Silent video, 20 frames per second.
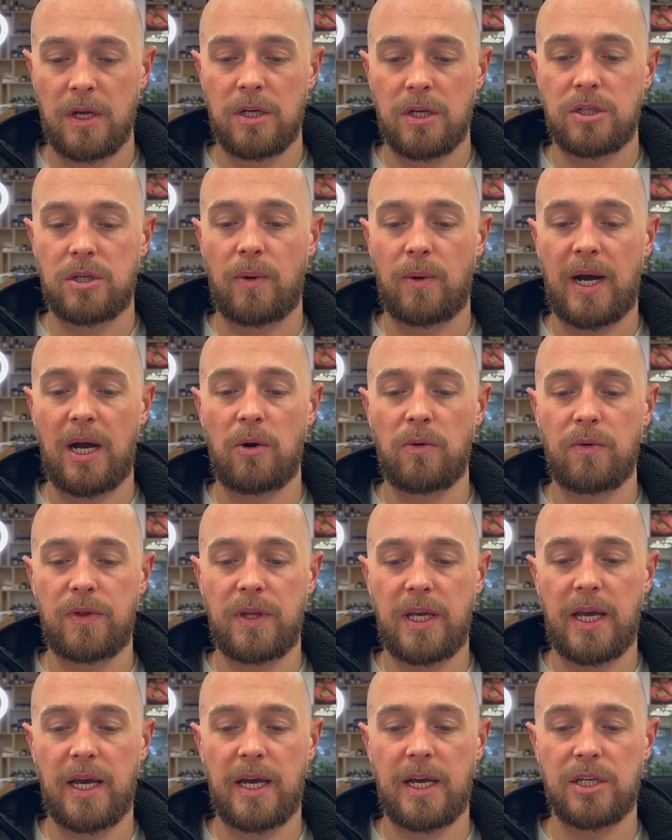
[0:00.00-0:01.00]
So
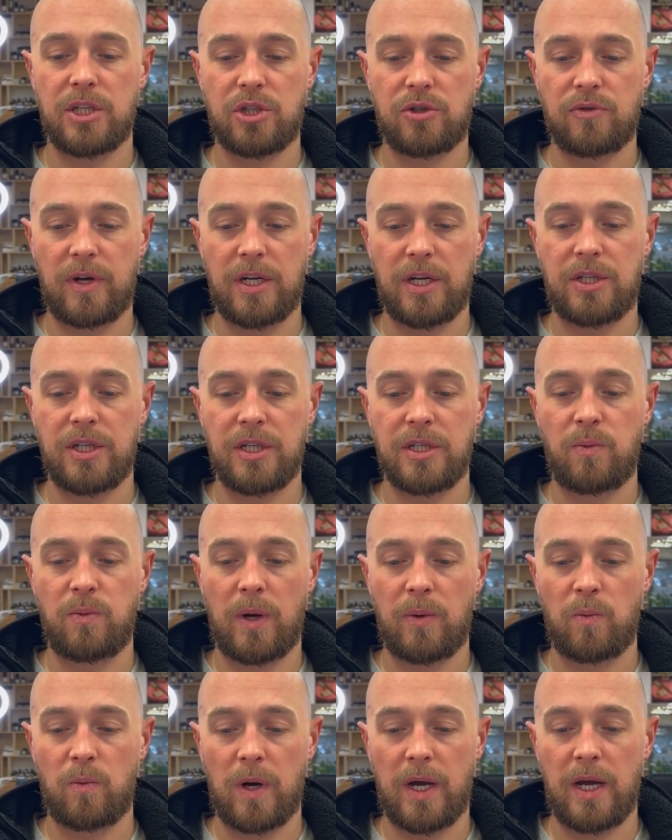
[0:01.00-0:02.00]
healthy hair stretches
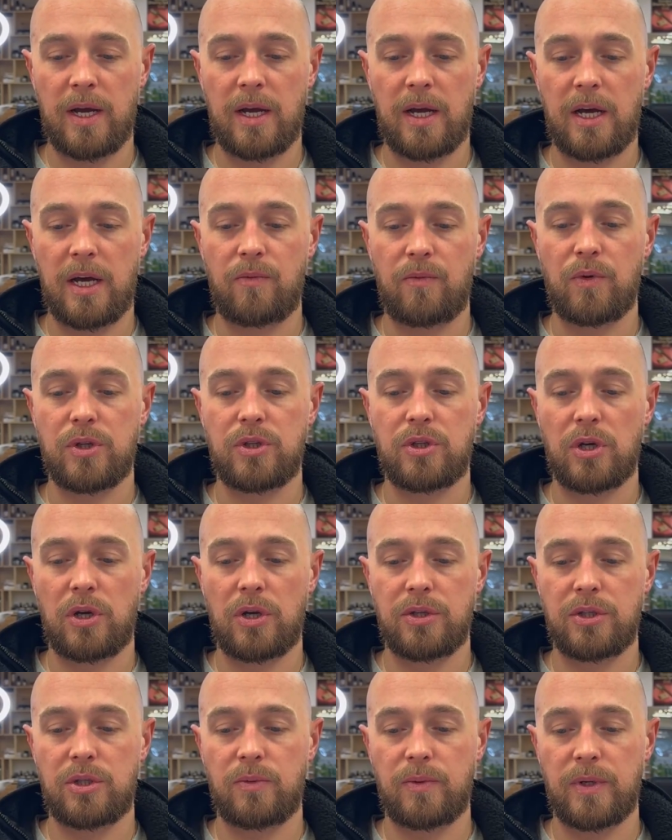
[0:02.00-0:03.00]
when wet and
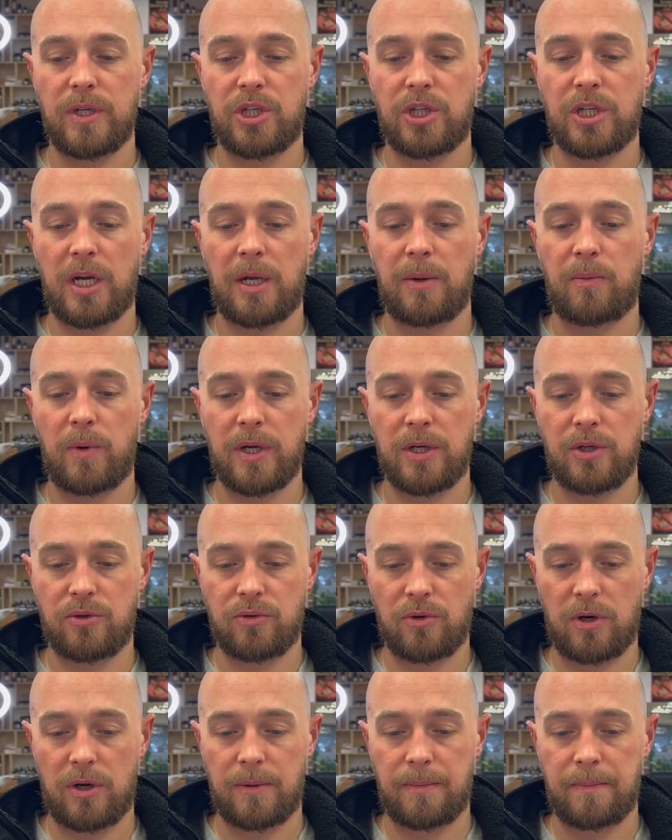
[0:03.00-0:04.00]
returns to its shape when
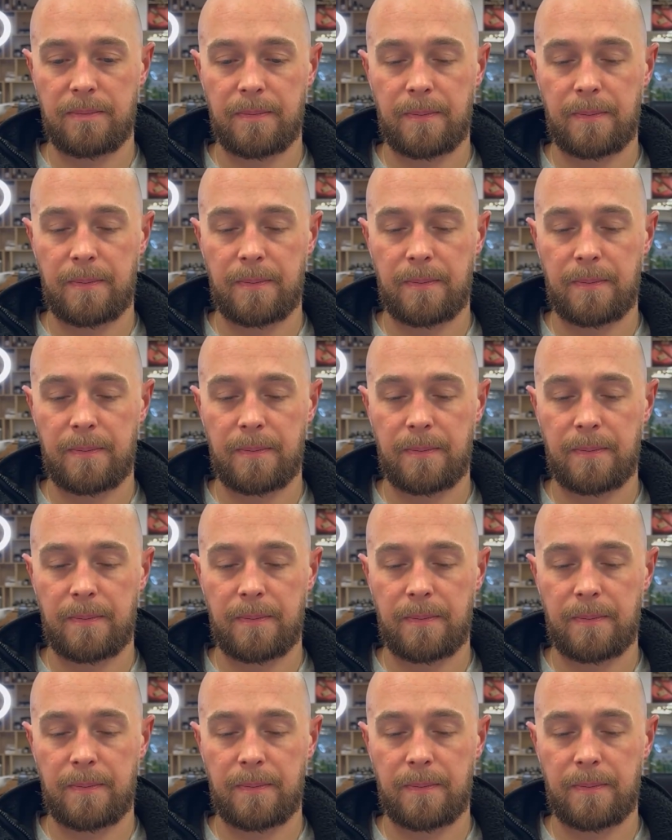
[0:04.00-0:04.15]
dry.